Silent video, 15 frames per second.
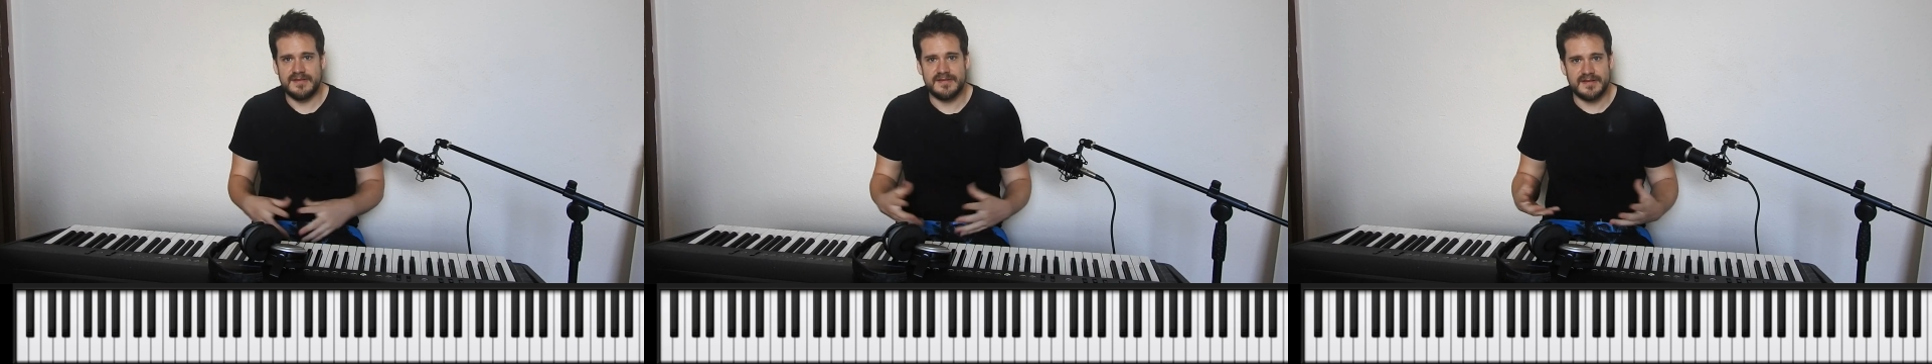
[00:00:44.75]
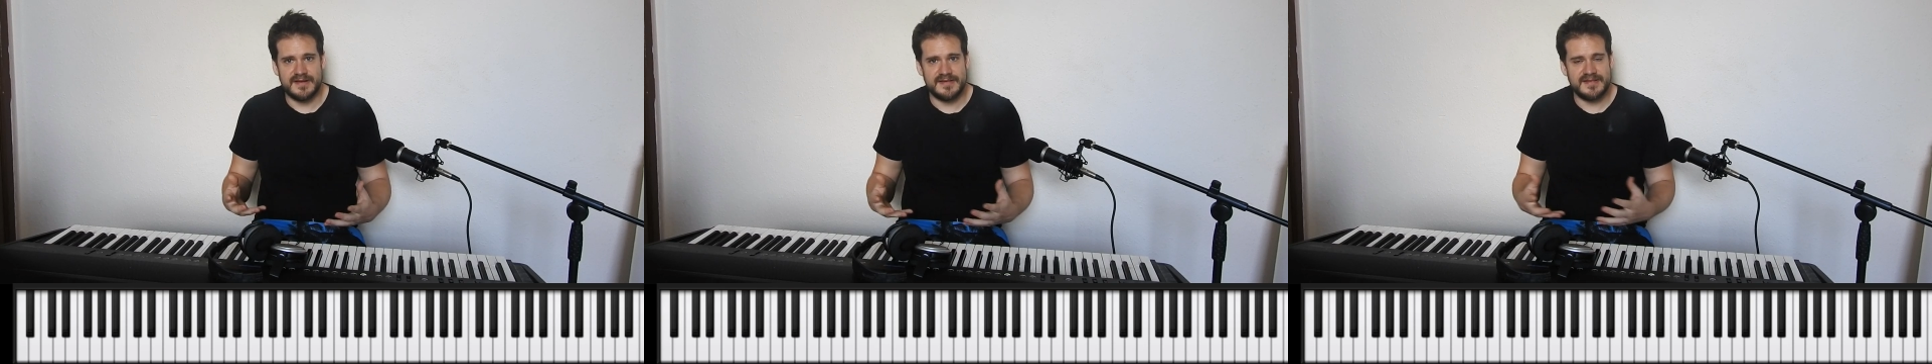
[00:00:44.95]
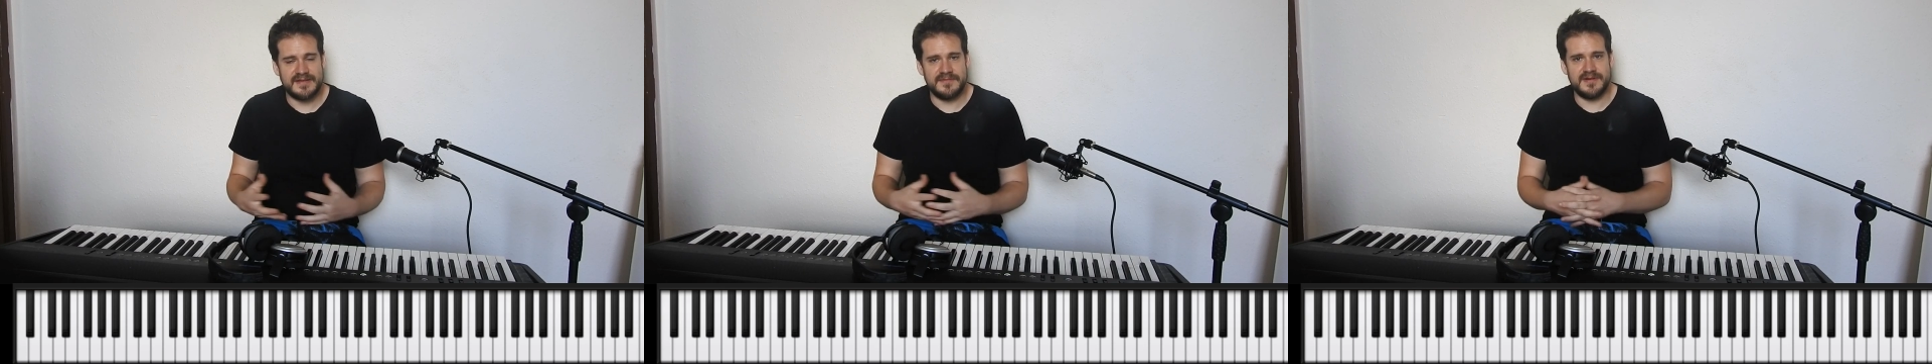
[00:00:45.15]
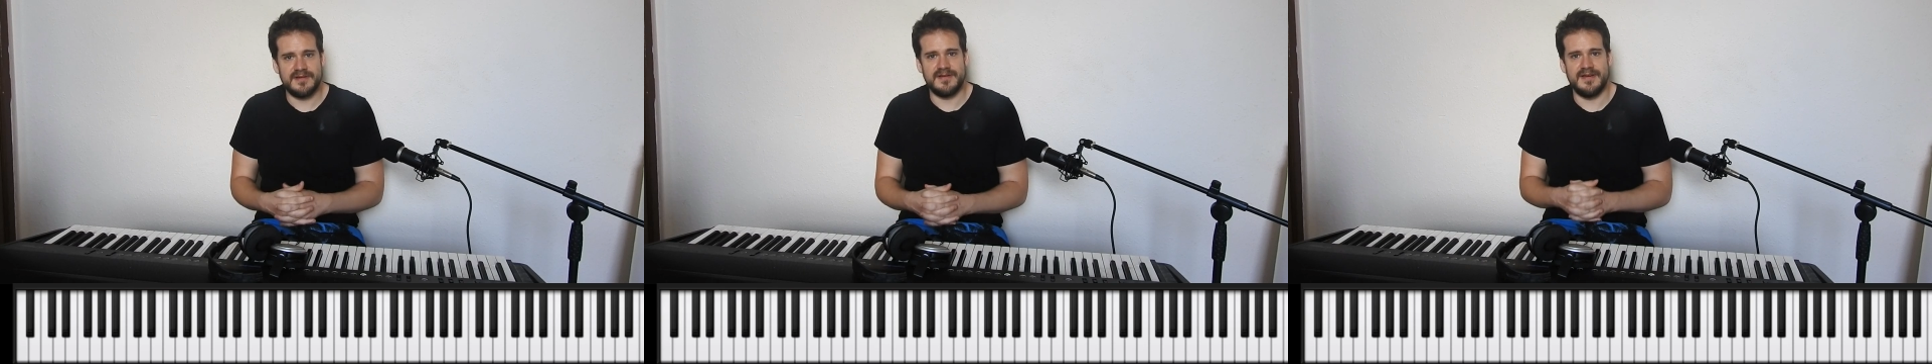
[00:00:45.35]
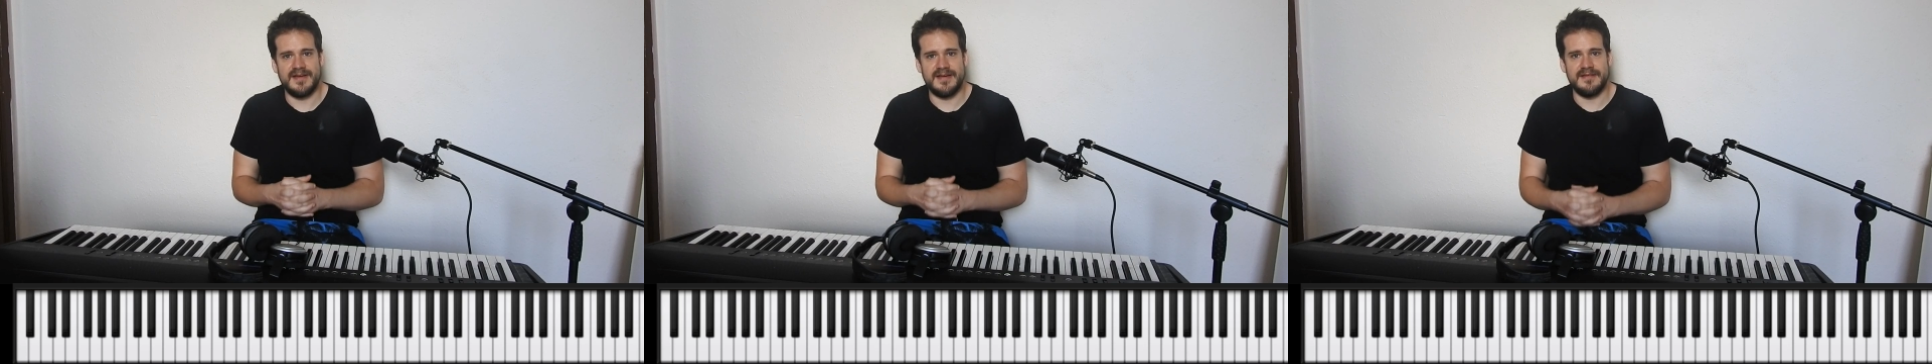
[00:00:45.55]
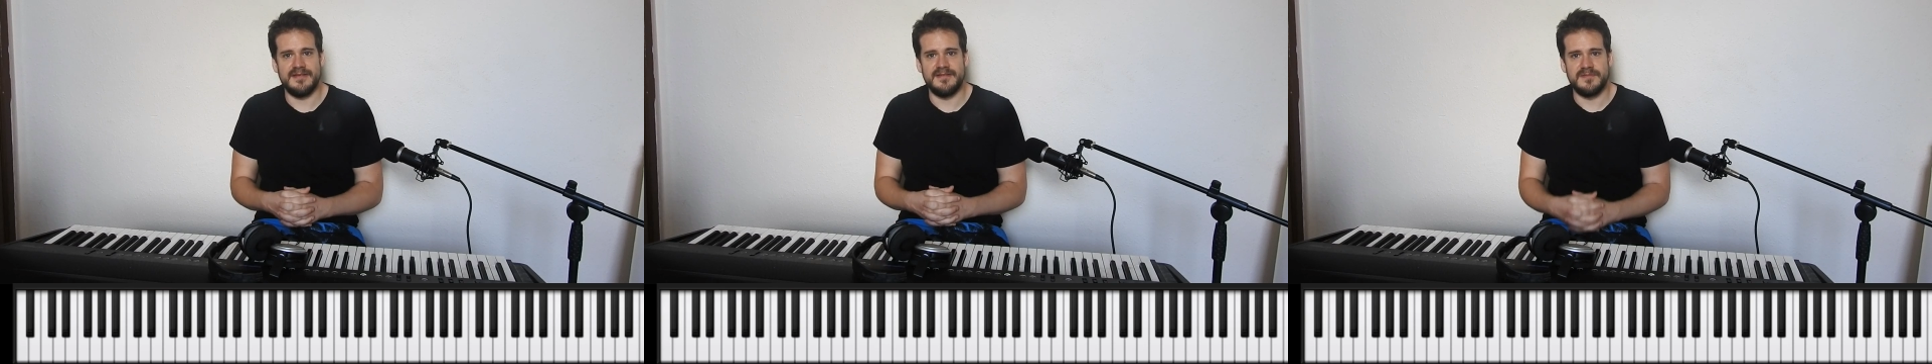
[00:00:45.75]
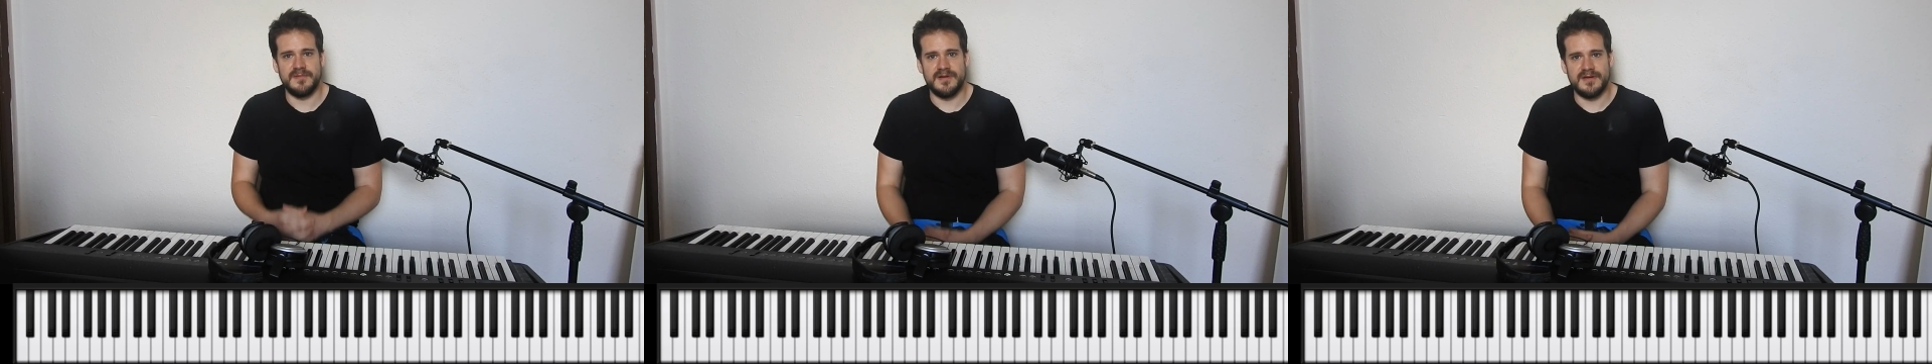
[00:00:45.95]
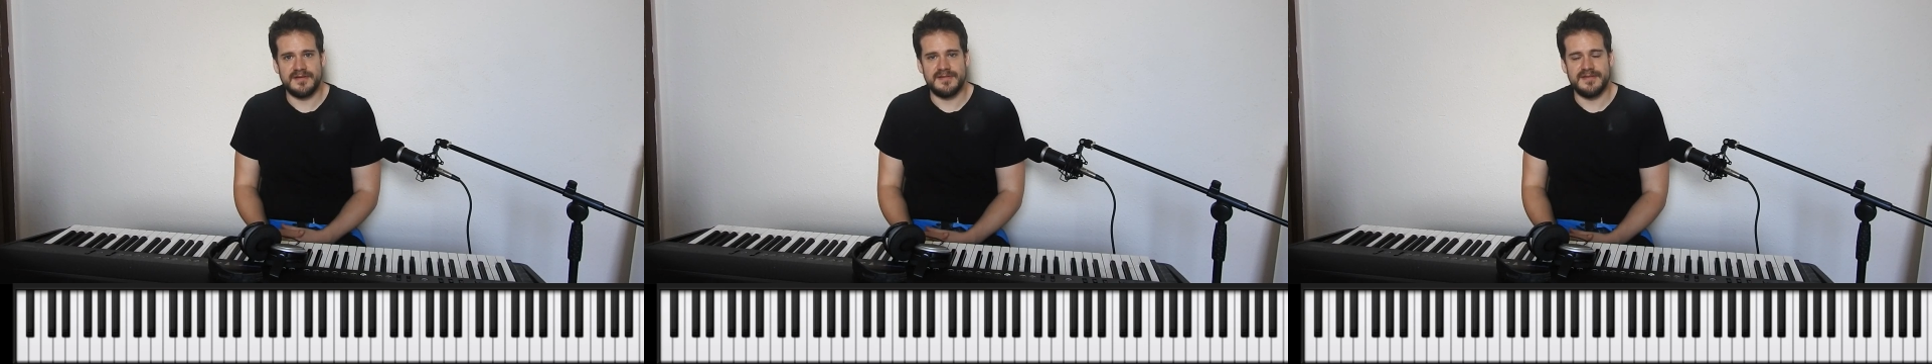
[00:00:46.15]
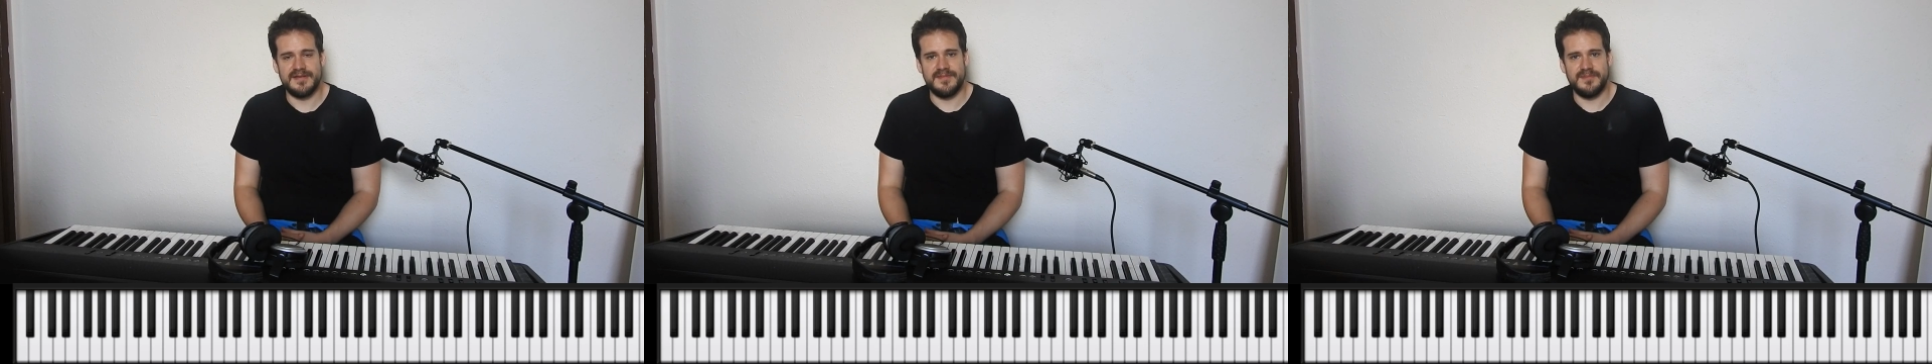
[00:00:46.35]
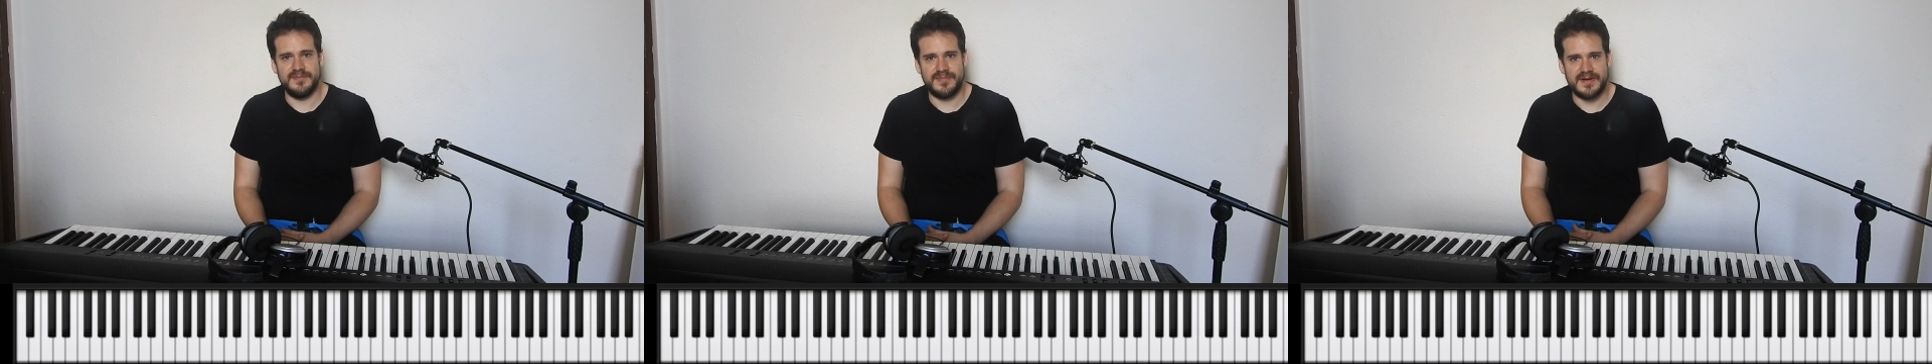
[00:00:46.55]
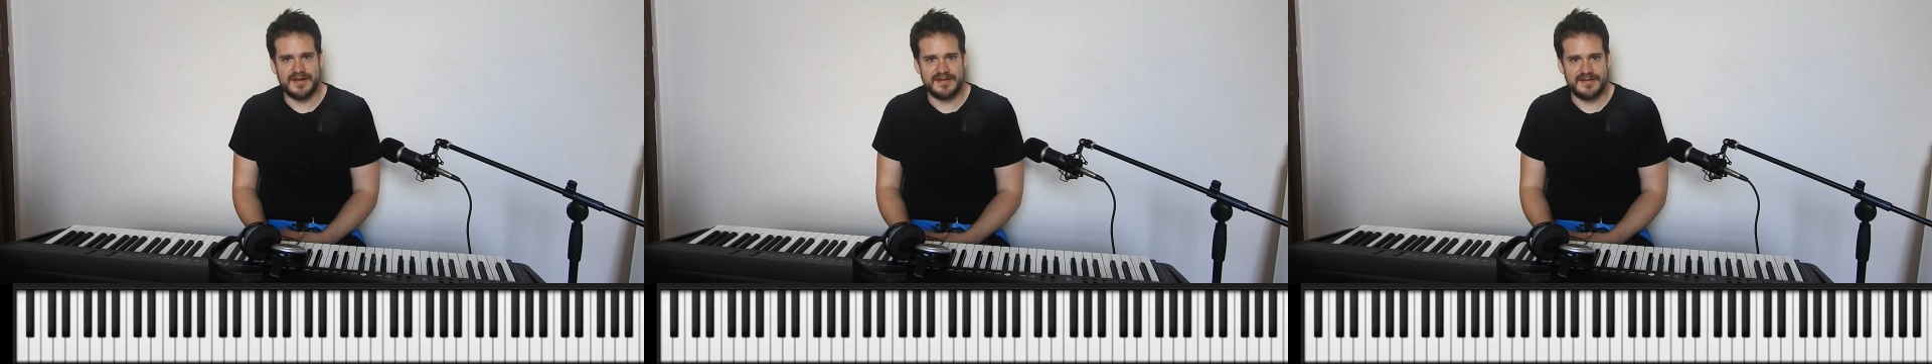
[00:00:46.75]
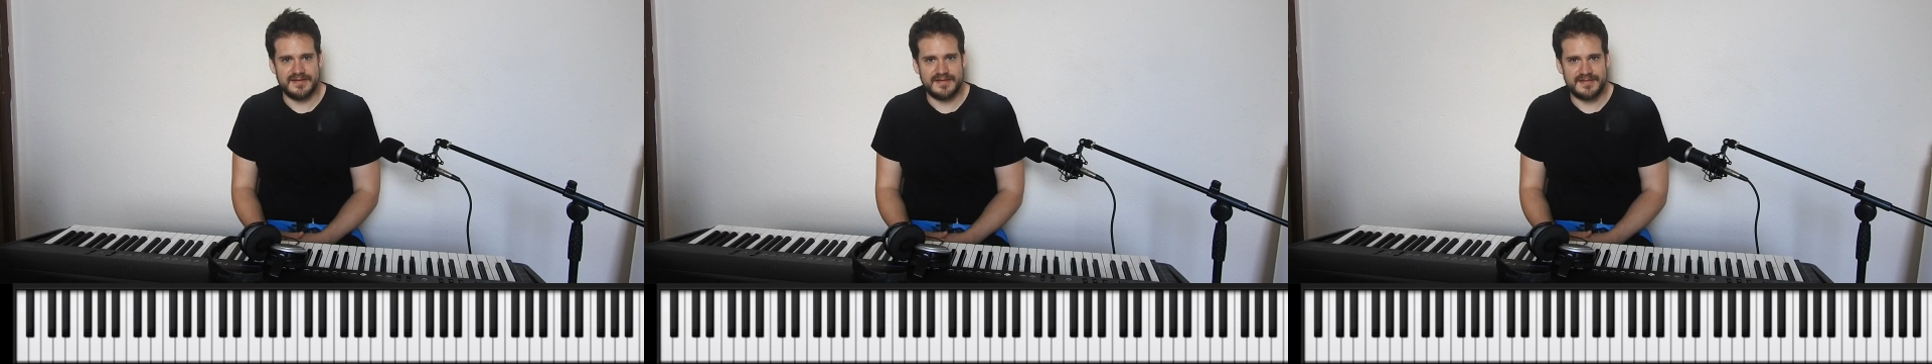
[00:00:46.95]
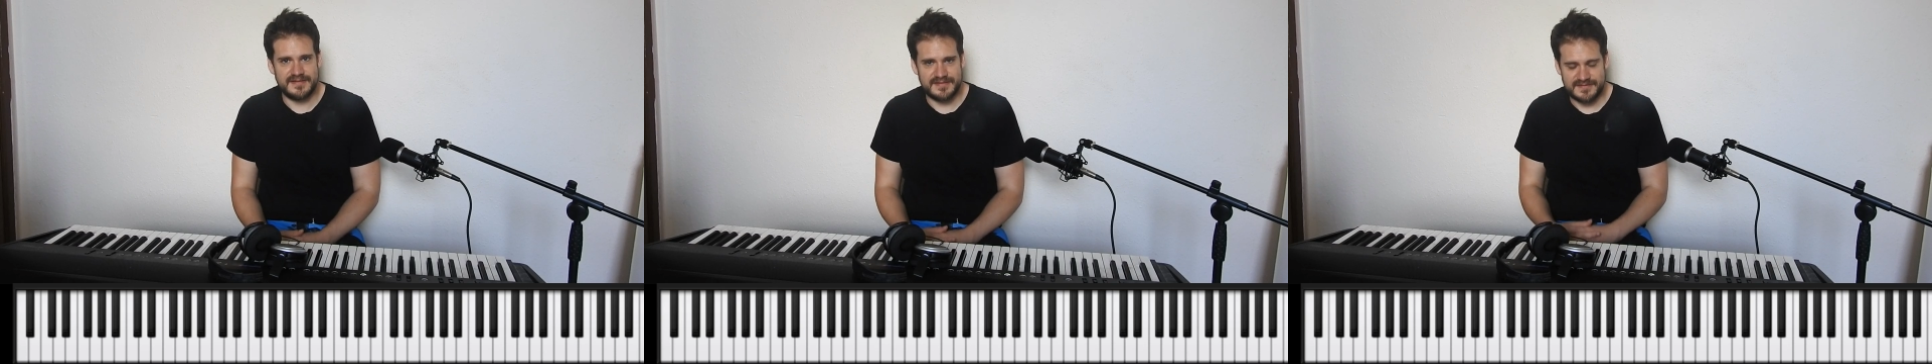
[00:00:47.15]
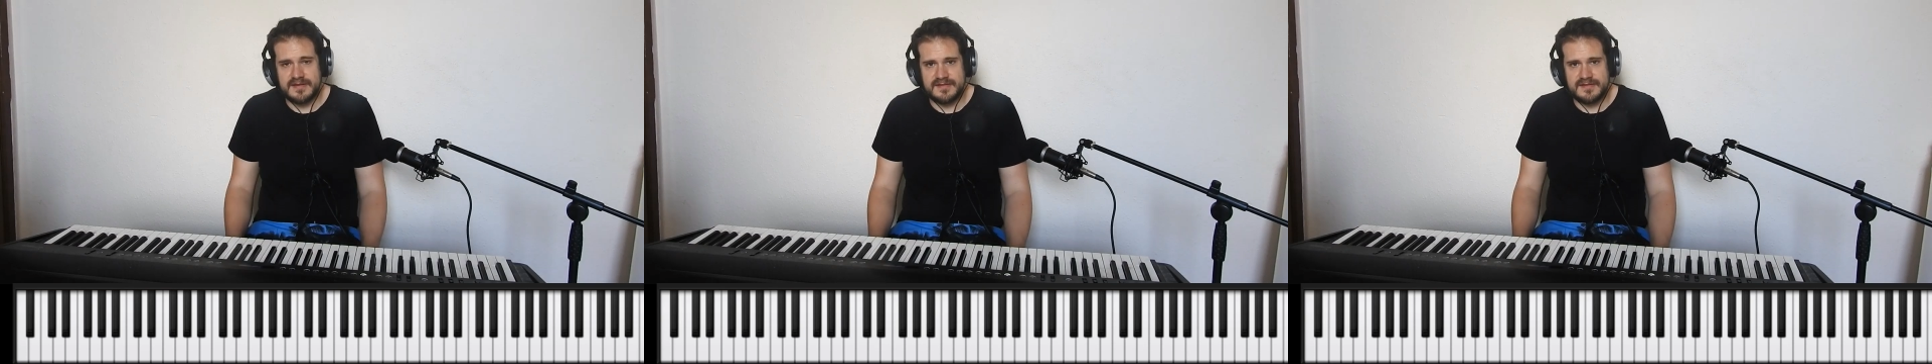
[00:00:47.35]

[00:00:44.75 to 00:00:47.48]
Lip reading: So let's have a look at how this works in practice.